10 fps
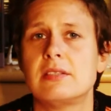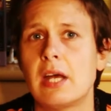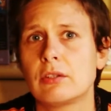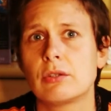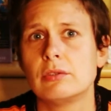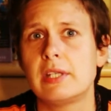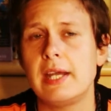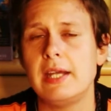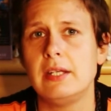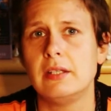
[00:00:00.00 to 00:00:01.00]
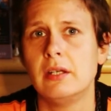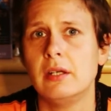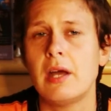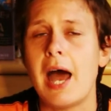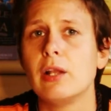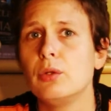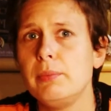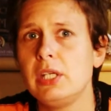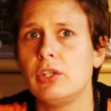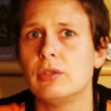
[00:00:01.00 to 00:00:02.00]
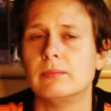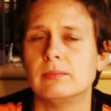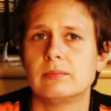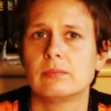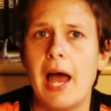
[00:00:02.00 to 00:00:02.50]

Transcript: that contain aluminium.